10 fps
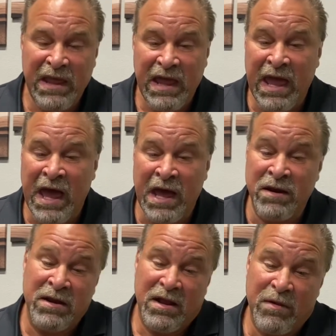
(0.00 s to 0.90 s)

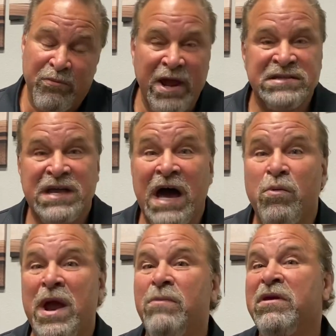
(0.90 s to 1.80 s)
And praise God,
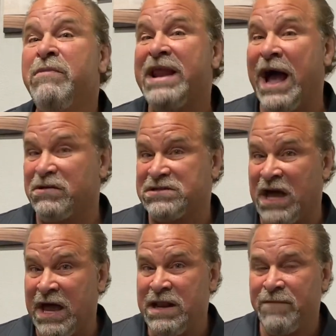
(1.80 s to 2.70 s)
we're able to meet
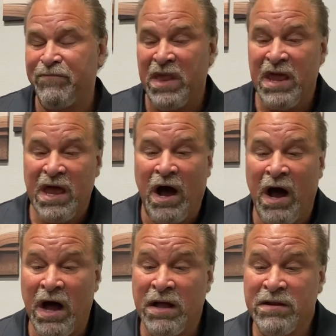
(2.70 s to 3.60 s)
outside,
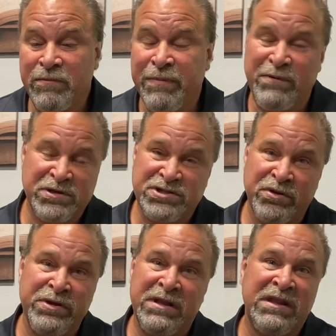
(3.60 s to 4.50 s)
but we're still
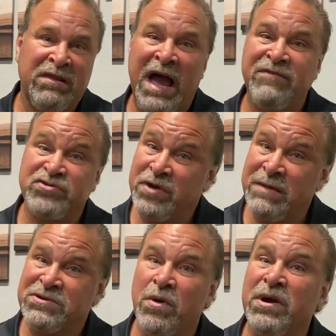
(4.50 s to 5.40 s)
doing live stream.
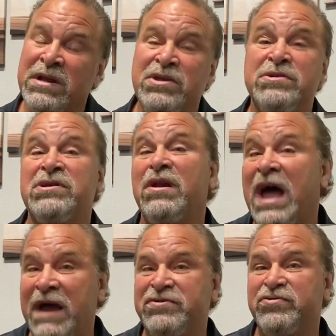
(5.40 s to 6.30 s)
So what we're going to do is our
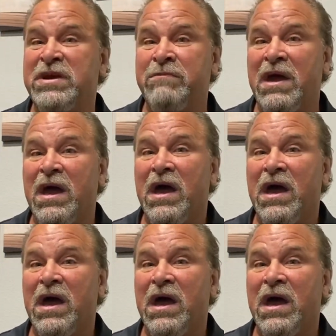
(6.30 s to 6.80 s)
live stream